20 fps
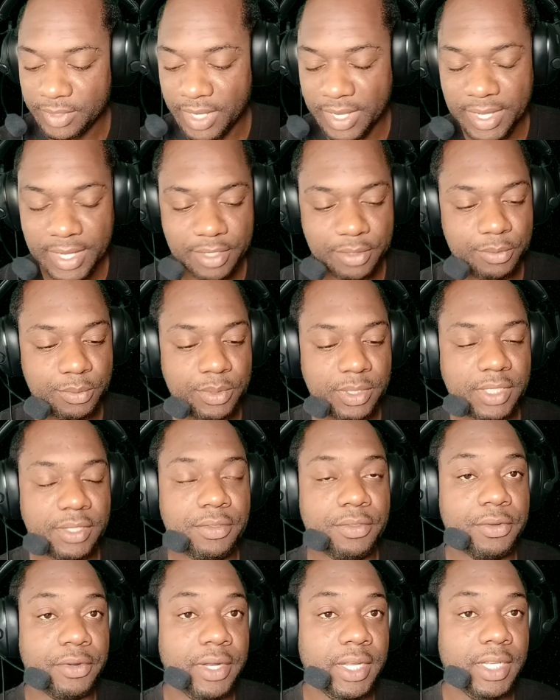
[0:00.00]
And do the
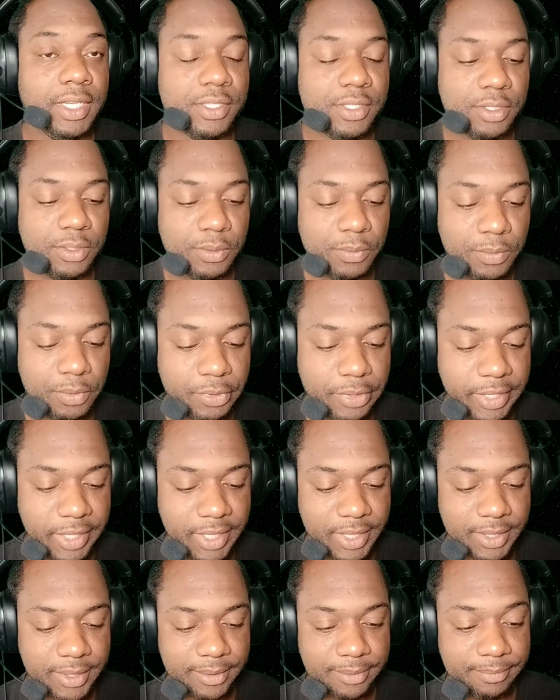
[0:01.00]
three, two,
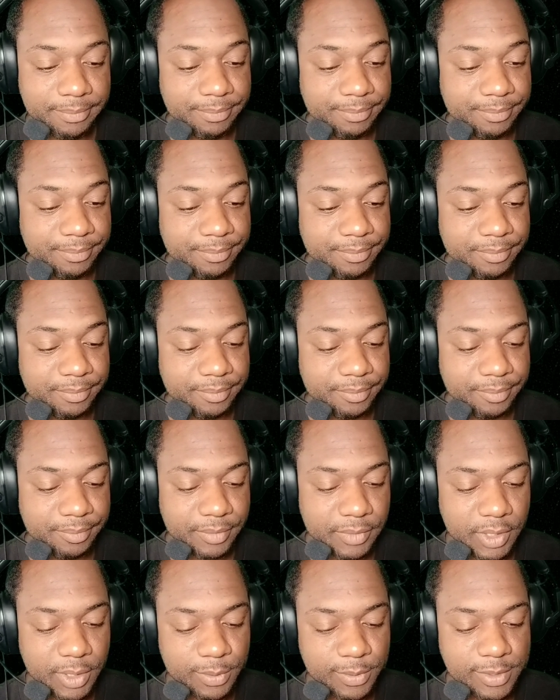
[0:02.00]
three.
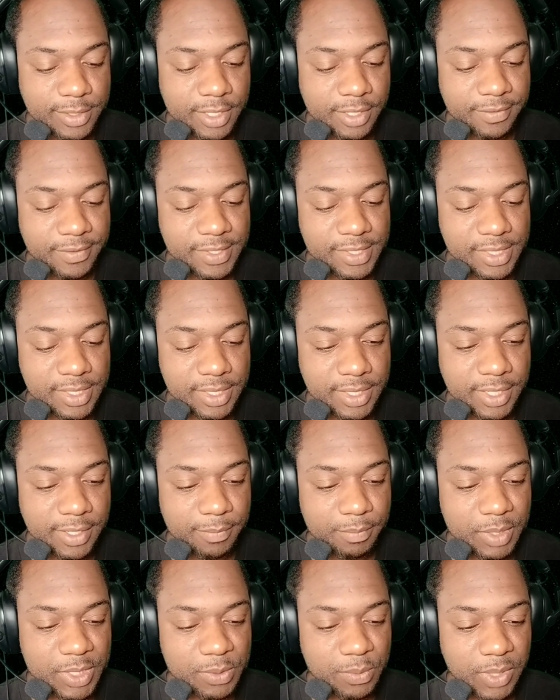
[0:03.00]
No servicing
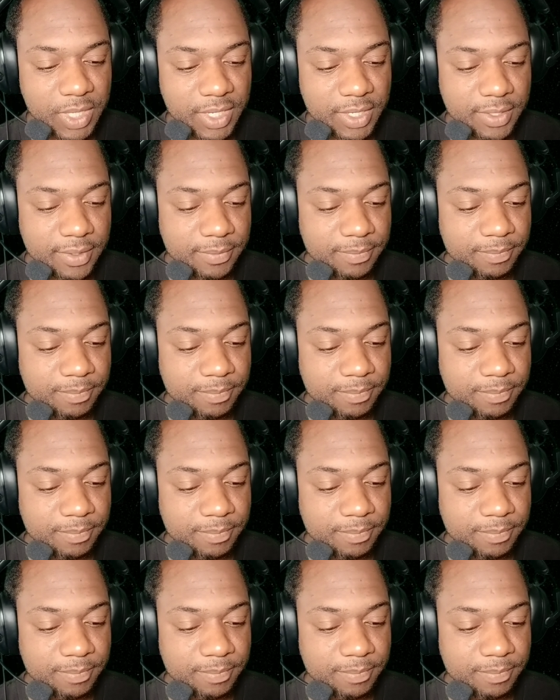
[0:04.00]
in between.